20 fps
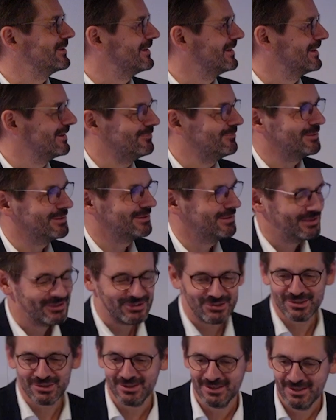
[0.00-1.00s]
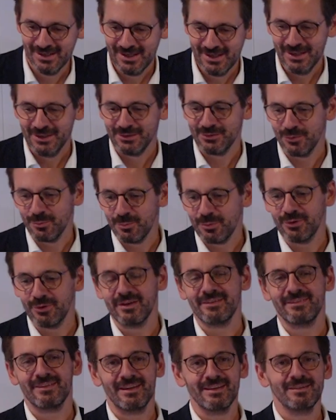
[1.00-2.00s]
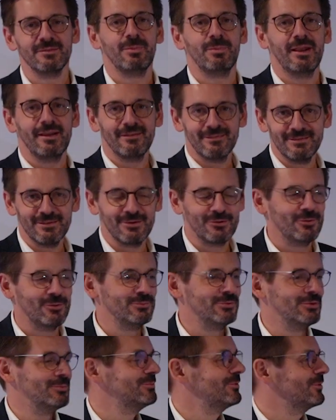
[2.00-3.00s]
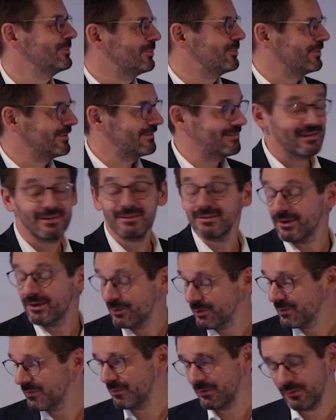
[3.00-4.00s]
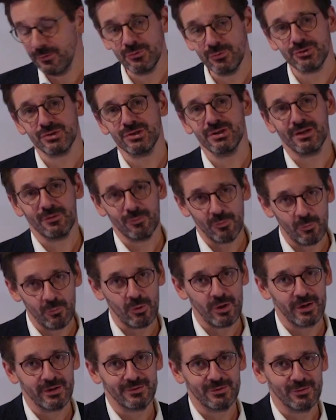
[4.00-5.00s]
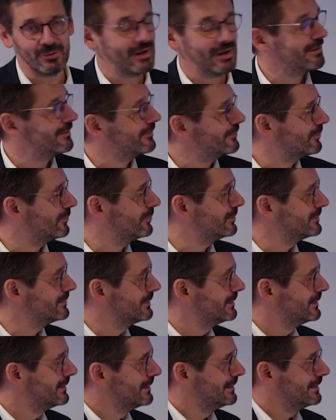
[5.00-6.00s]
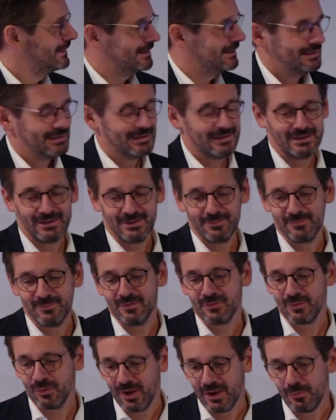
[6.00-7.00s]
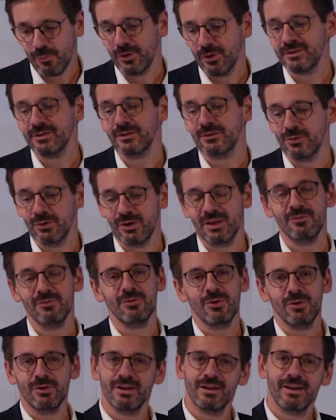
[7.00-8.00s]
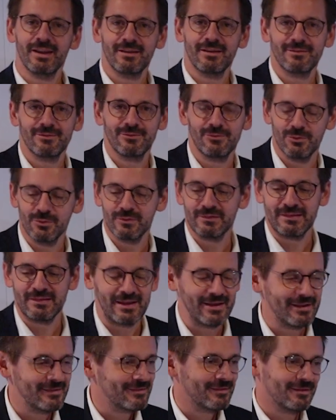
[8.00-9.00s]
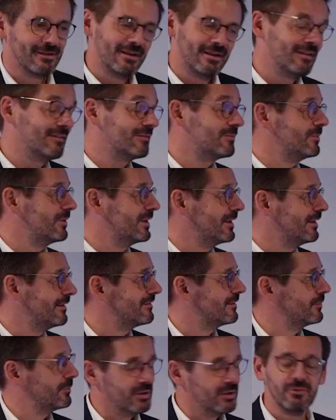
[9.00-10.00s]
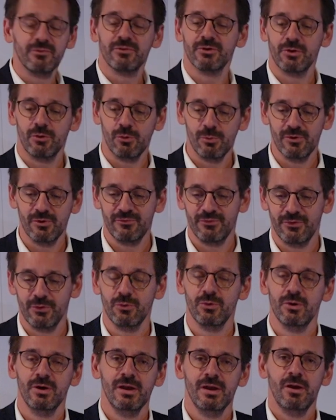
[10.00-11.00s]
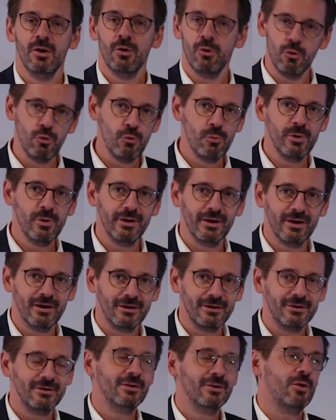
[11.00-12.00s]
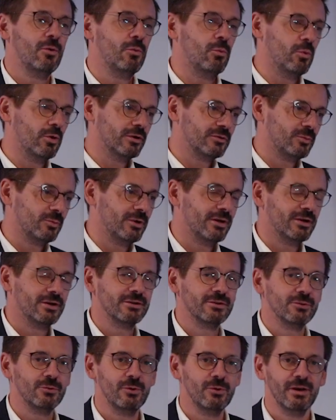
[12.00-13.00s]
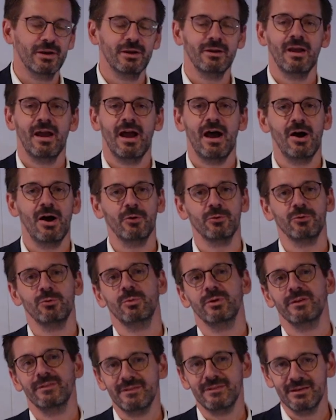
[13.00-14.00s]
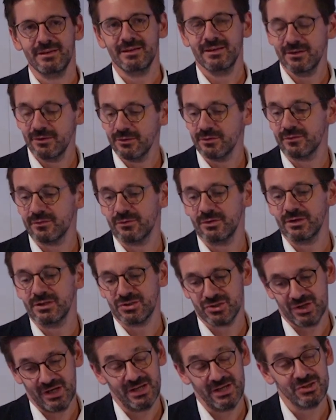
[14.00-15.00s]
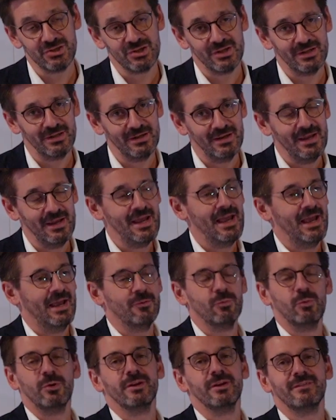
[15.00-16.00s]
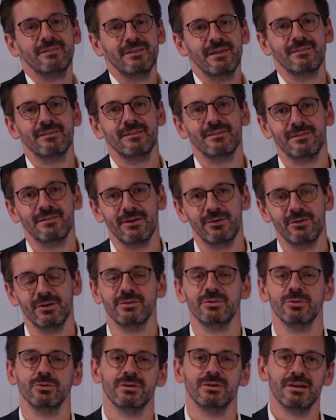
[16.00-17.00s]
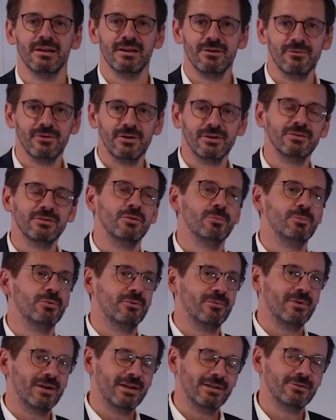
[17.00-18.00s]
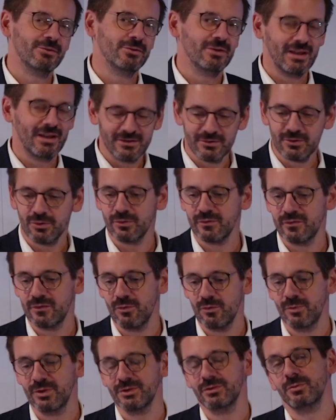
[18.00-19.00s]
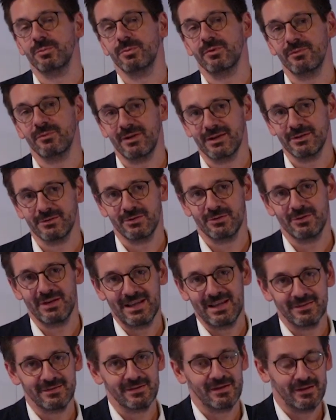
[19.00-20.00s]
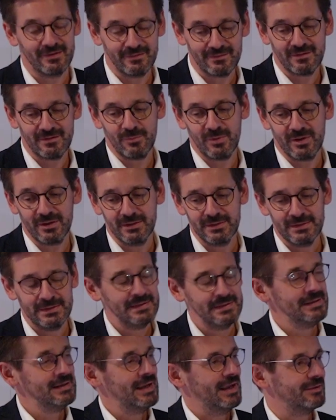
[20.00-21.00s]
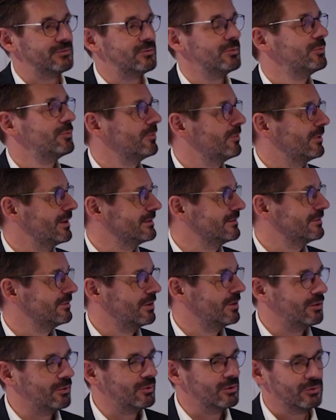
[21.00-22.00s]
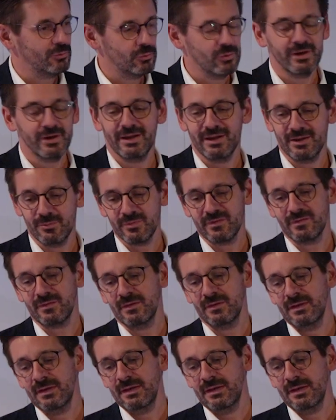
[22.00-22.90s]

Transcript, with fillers: the invitation to present Plastic Omnium, to present our solution that we work together on. So I wanted to give you in the next few slides, in the next minutes, a bit of an overview who we are, what we are doing, how do we see the industry changing, and what is necessary to deliver, to provide to the end consumer, to provide to the end customer, and to provide to our OEMs